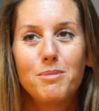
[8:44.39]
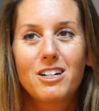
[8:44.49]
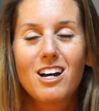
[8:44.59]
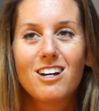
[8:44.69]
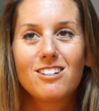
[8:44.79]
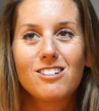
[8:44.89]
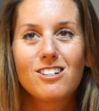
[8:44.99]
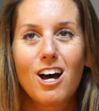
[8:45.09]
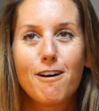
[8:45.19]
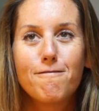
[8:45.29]
because
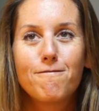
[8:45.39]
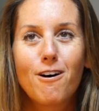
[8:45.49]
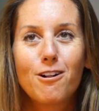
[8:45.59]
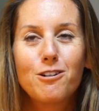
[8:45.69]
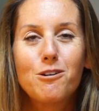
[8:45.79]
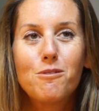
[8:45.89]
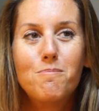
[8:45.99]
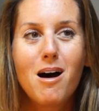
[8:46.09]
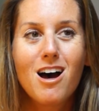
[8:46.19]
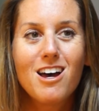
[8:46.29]
I follow
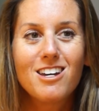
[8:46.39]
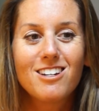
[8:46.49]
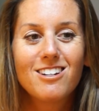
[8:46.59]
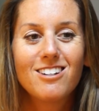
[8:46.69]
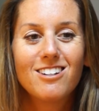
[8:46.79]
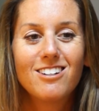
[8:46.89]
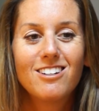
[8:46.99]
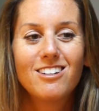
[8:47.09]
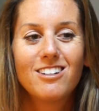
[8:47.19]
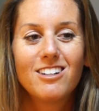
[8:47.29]
my
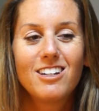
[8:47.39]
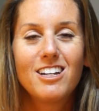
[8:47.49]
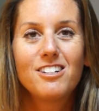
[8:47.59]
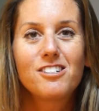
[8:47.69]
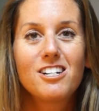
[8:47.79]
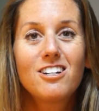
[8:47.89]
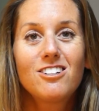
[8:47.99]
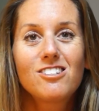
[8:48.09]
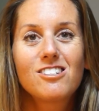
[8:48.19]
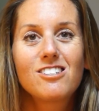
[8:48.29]

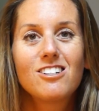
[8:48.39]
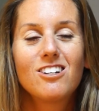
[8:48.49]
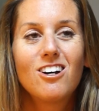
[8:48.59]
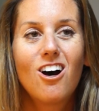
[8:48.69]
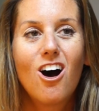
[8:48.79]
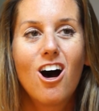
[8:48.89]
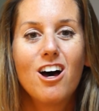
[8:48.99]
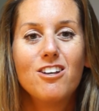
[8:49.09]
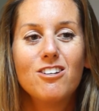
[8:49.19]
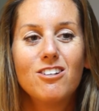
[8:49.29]
instincts
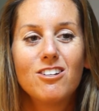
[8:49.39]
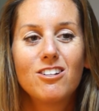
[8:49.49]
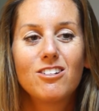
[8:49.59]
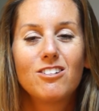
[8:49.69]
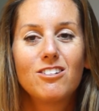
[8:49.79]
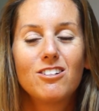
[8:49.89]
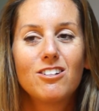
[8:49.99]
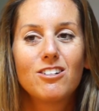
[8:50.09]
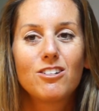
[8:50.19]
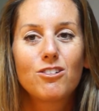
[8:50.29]
on
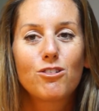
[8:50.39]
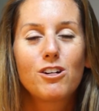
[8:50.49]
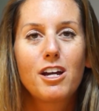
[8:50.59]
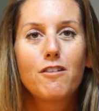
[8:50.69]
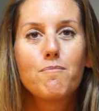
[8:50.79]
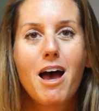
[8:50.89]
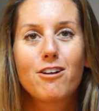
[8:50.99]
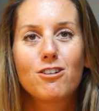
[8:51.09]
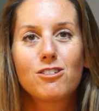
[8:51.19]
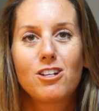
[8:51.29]
creative
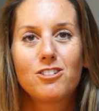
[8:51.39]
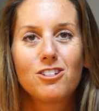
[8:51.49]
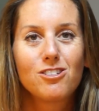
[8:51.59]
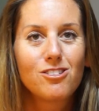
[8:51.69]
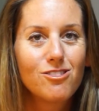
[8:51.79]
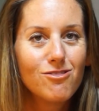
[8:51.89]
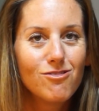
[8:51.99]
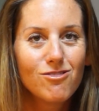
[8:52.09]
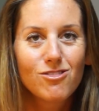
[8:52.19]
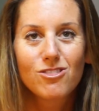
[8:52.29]
matters, such as
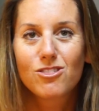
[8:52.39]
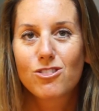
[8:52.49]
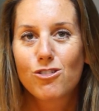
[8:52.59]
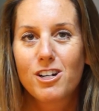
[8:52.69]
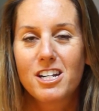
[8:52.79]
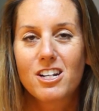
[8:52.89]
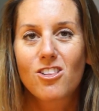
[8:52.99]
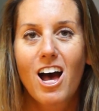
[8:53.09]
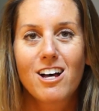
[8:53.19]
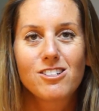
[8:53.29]
creating
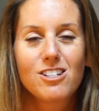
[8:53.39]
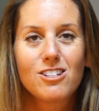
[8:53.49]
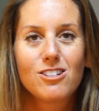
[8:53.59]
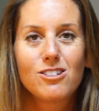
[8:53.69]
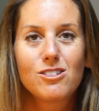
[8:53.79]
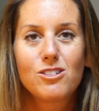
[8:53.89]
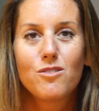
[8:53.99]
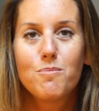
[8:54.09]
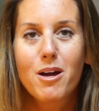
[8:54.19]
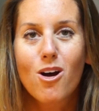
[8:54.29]
classes,
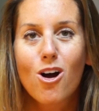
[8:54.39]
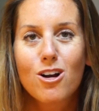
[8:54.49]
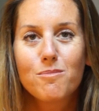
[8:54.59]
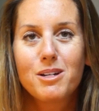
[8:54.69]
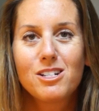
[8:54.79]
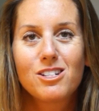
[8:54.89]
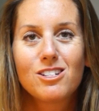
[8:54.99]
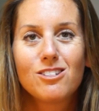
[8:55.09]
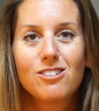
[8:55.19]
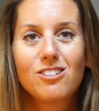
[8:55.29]
doing my art
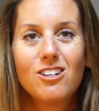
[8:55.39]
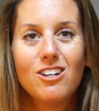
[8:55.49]
pieces.